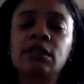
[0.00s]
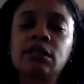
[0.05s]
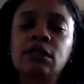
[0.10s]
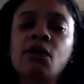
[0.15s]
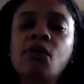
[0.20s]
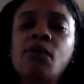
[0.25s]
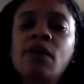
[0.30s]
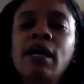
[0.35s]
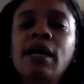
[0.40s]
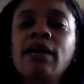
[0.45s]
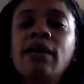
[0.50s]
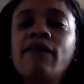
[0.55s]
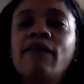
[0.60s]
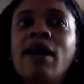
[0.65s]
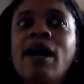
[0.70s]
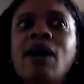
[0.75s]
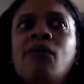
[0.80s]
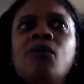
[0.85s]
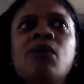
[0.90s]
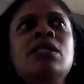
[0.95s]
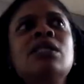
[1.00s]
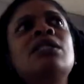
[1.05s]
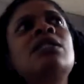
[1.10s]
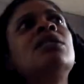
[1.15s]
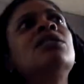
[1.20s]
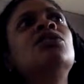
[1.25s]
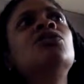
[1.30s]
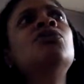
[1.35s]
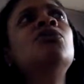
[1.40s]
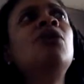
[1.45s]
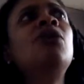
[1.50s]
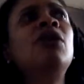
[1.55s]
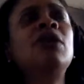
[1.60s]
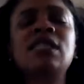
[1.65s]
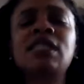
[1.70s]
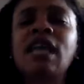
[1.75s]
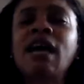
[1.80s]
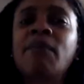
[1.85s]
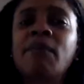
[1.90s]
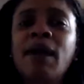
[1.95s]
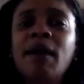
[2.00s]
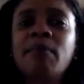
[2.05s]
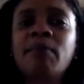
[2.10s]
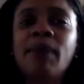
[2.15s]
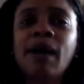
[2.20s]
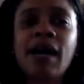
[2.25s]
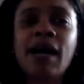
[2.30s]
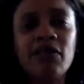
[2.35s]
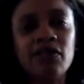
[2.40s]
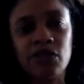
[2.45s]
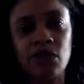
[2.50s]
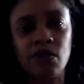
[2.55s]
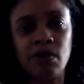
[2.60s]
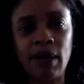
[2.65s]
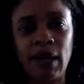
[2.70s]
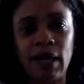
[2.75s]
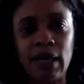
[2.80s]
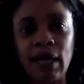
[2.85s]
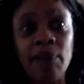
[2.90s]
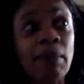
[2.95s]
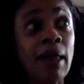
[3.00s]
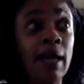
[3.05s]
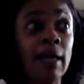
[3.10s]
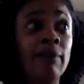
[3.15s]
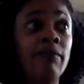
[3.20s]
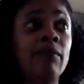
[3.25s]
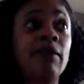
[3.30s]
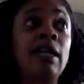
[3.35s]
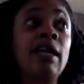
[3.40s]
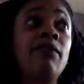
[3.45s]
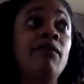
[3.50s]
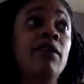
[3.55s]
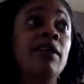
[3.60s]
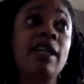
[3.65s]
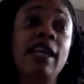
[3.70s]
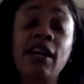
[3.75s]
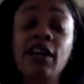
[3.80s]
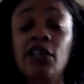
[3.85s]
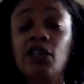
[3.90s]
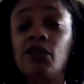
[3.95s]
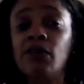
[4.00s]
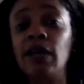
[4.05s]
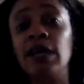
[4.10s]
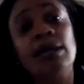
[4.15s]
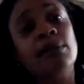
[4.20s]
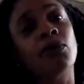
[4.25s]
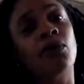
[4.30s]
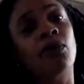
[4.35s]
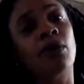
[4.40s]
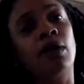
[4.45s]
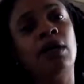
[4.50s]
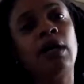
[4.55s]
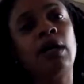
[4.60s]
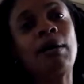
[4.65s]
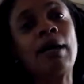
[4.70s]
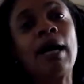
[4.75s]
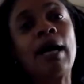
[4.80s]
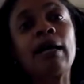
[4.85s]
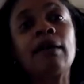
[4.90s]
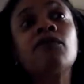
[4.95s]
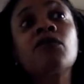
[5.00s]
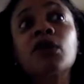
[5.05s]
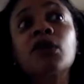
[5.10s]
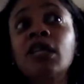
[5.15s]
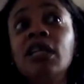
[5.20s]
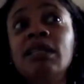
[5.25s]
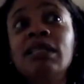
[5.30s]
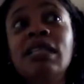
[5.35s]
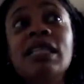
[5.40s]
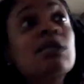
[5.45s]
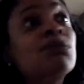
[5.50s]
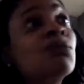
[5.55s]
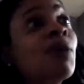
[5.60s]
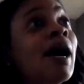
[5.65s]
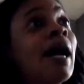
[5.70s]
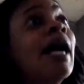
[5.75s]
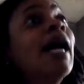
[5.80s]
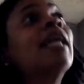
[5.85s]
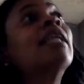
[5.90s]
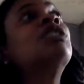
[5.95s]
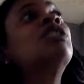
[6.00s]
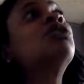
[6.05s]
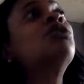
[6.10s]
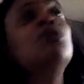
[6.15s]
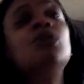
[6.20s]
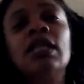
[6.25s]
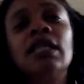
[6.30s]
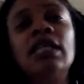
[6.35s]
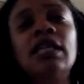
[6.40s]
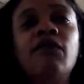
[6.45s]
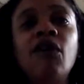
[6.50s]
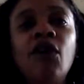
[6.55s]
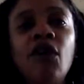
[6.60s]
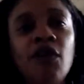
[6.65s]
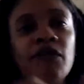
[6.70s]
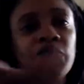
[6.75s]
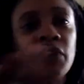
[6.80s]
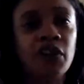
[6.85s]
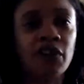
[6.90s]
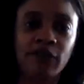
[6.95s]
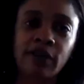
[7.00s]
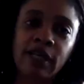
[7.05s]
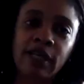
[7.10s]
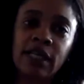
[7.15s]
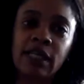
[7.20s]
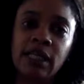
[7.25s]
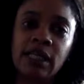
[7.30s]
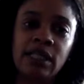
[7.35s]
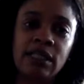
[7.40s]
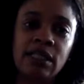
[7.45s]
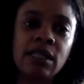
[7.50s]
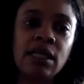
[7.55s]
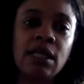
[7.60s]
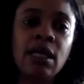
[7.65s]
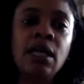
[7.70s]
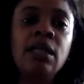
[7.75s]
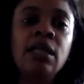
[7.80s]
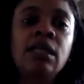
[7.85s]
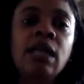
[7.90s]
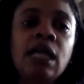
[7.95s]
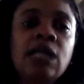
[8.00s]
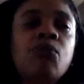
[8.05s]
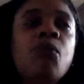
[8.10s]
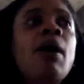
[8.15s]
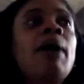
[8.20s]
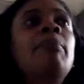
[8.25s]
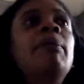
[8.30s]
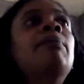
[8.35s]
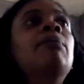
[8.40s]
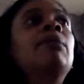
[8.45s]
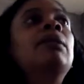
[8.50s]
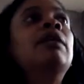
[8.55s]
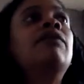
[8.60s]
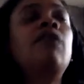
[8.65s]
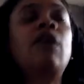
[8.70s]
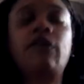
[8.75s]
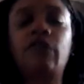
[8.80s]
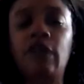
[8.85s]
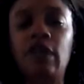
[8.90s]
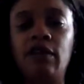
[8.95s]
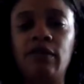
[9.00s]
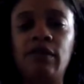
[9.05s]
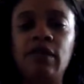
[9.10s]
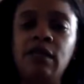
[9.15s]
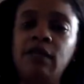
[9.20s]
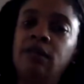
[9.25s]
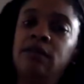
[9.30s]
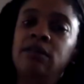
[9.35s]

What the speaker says: So what if I want to do all these? I'm not bothering nobody. I'm not even near you anymore. I kind of really, that's why I choose to live off the grid. That's why people live off the grid.